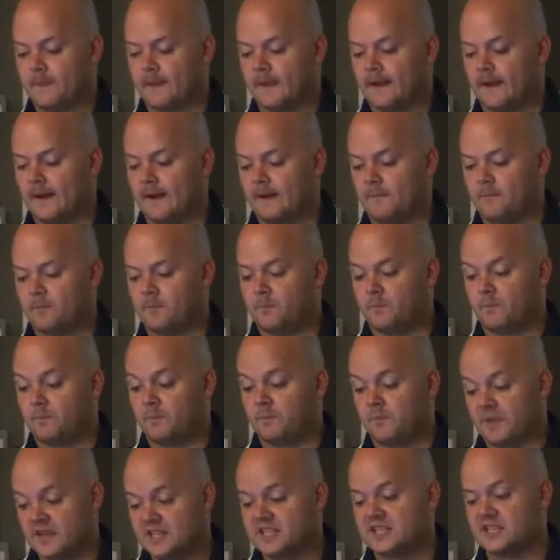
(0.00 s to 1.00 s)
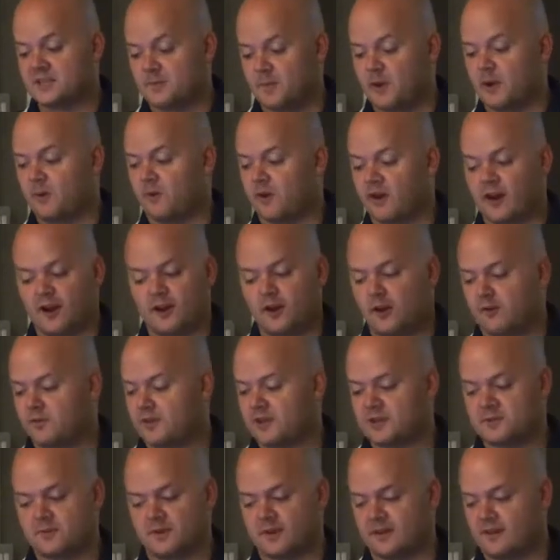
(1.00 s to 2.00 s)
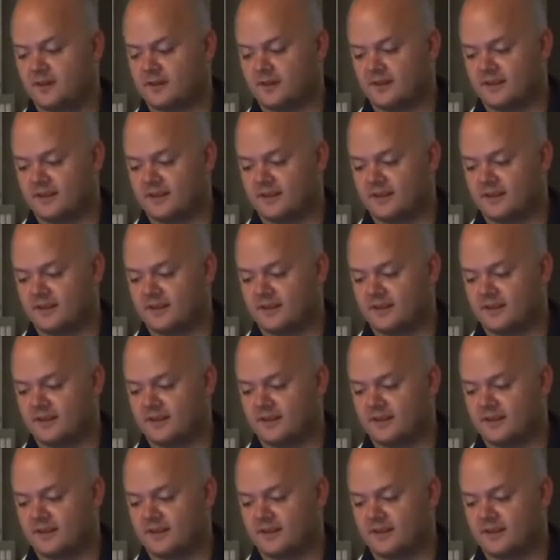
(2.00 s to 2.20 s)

Um, this is the big one. I love this one.